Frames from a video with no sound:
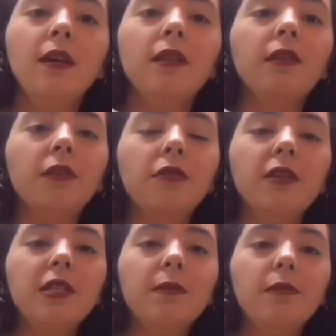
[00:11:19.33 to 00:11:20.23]
the
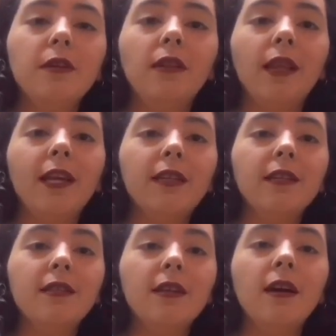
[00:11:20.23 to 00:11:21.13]
crisp
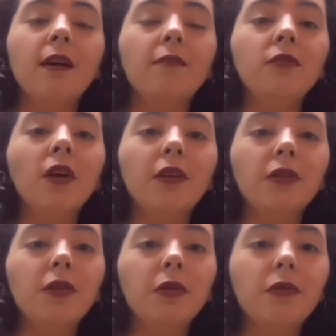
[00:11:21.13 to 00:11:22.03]
lightness of Don
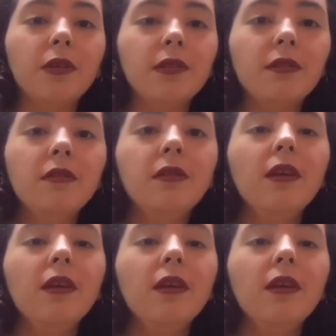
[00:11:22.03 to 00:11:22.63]
Q Crystal.